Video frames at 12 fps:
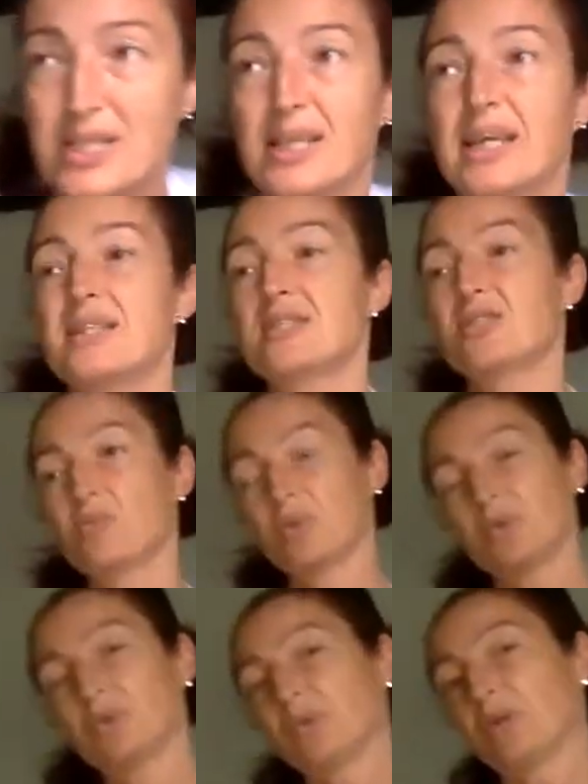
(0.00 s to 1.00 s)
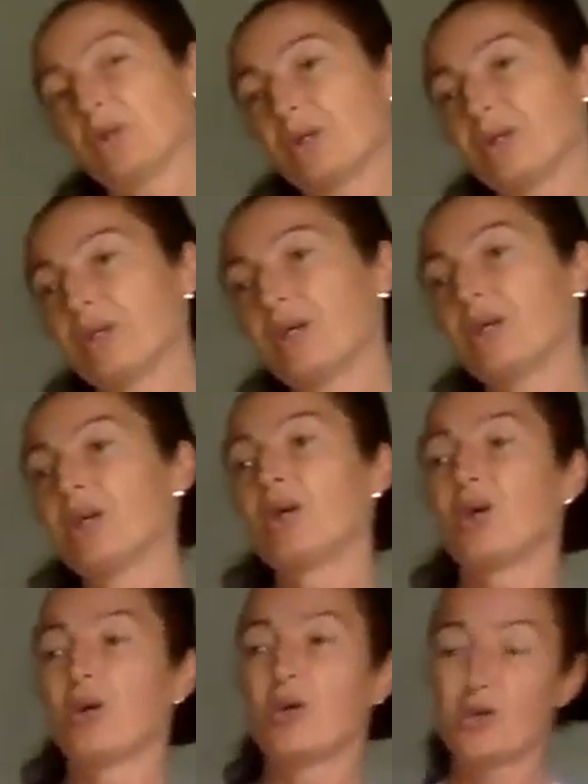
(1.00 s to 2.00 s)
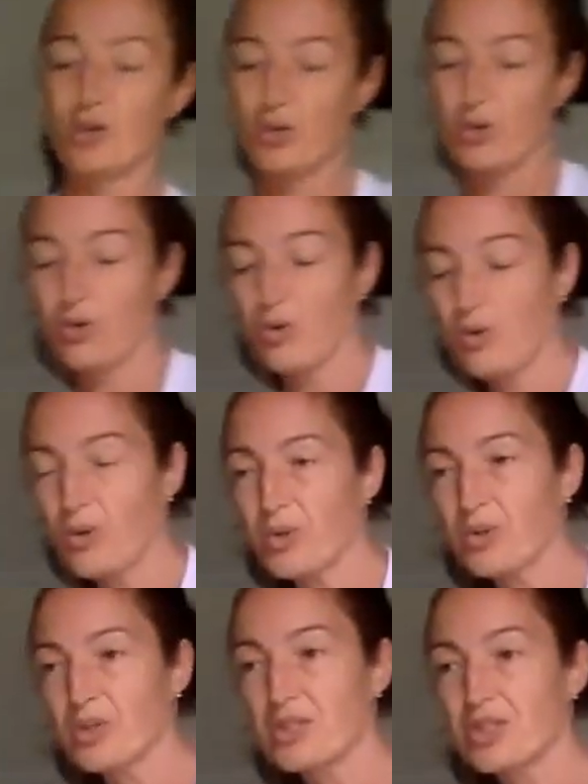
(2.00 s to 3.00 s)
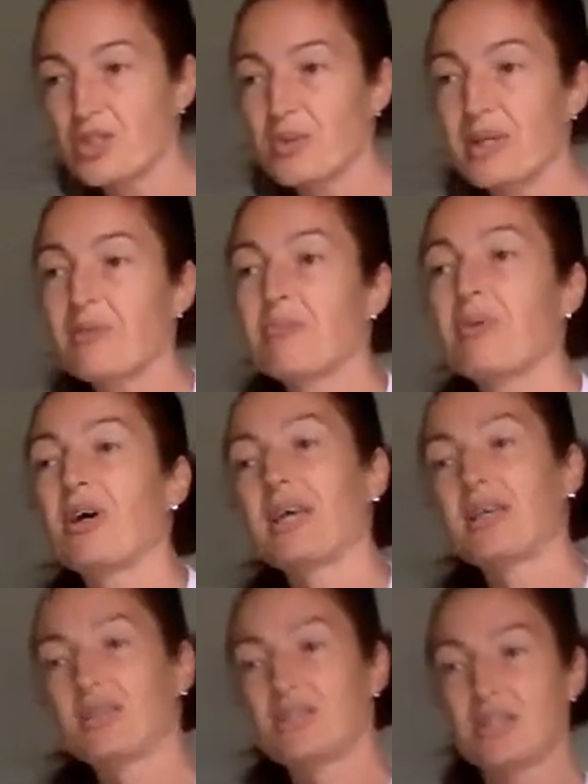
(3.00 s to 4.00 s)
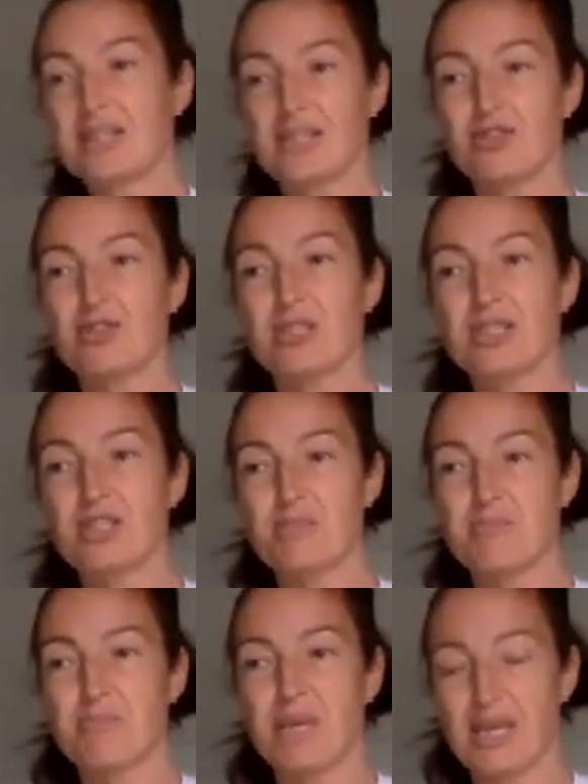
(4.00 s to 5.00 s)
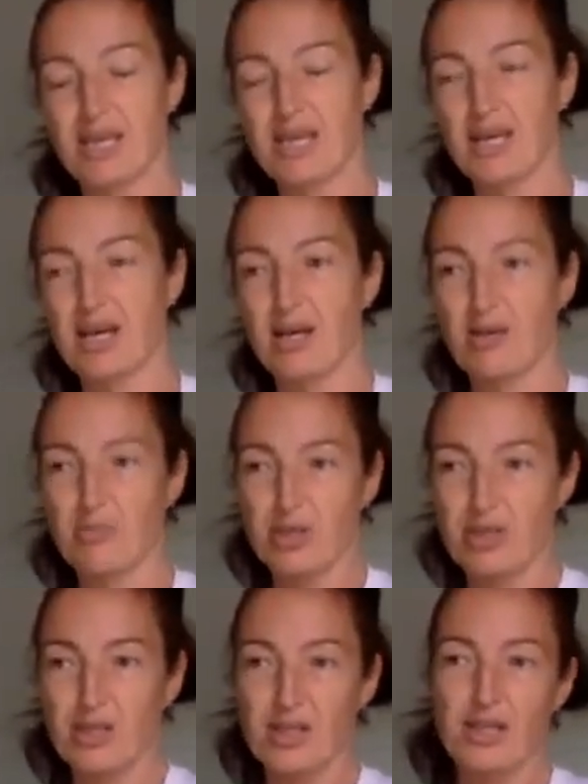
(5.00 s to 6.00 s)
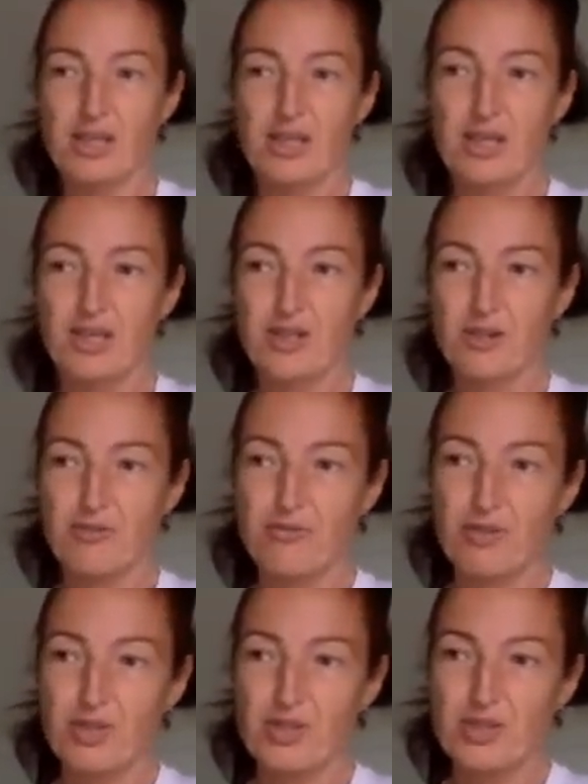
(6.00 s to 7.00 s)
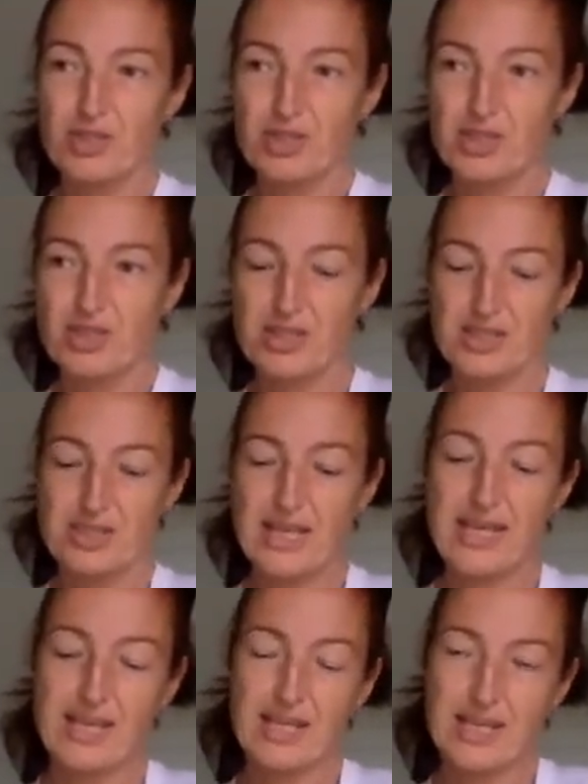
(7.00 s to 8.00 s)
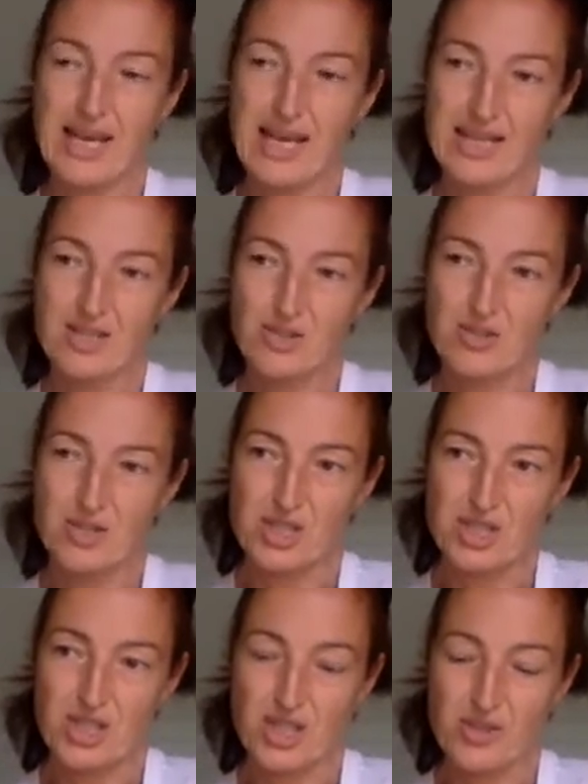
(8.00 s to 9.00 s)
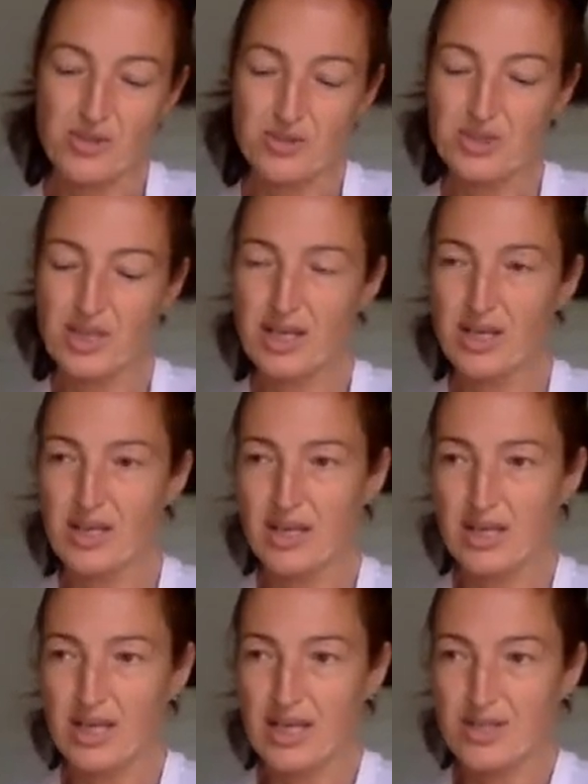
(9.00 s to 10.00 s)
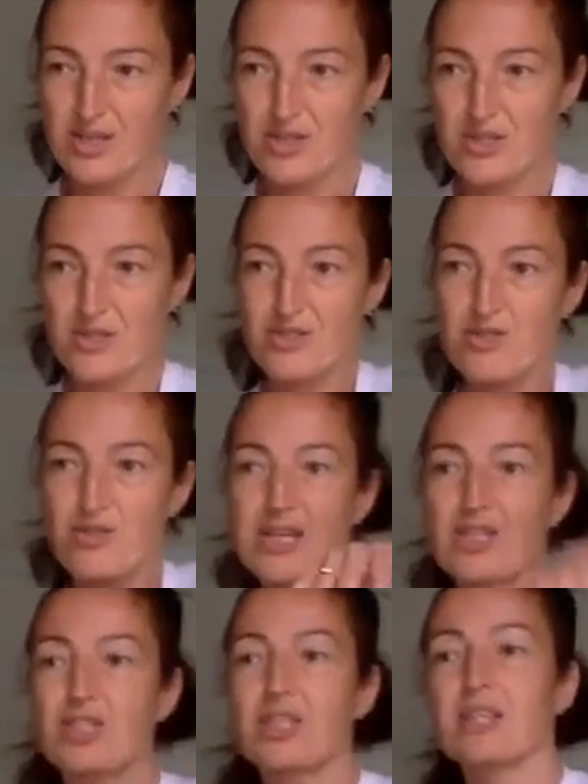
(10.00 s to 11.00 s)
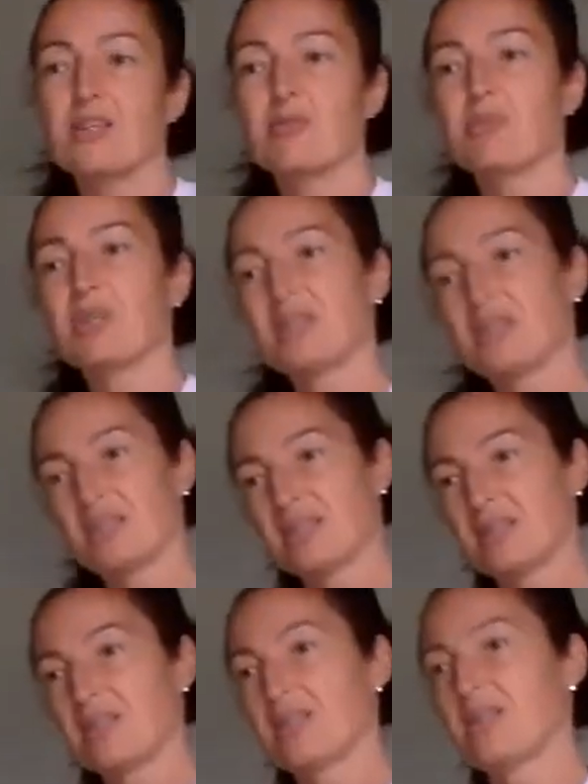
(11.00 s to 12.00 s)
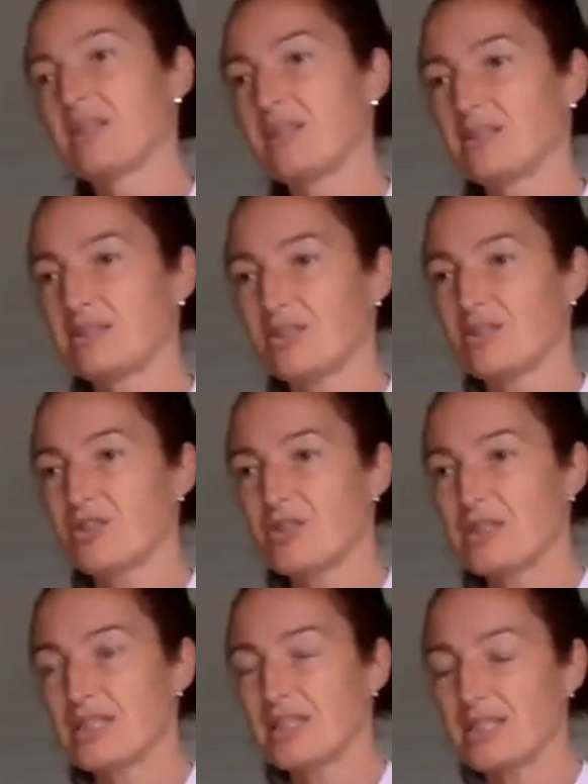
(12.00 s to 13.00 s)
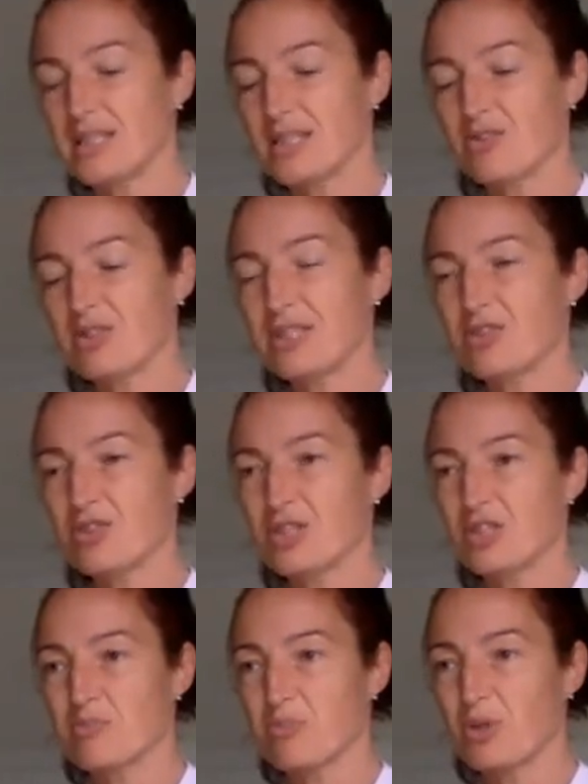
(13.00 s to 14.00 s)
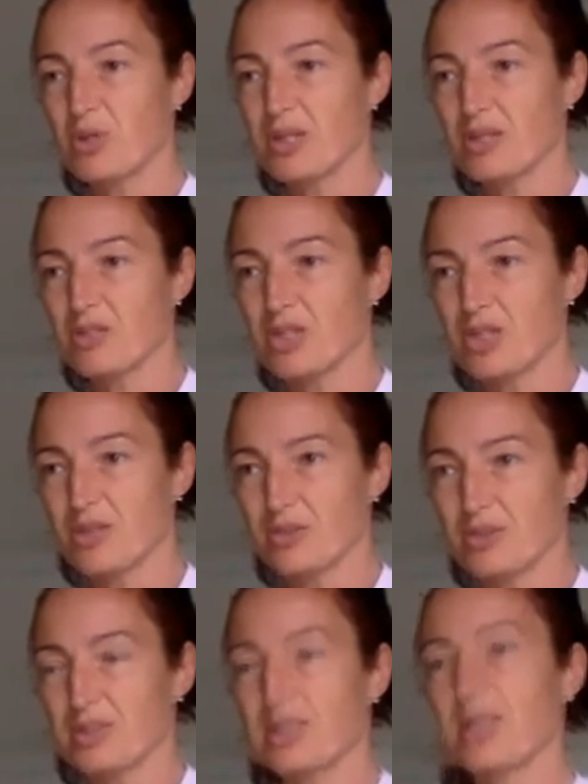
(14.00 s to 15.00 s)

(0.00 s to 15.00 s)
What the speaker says: against a wall, or you can do it by literally just picking up your foot, taking your hand onto your toes and just stretching them. So you can do it sitting, you're literally just pulling your toes.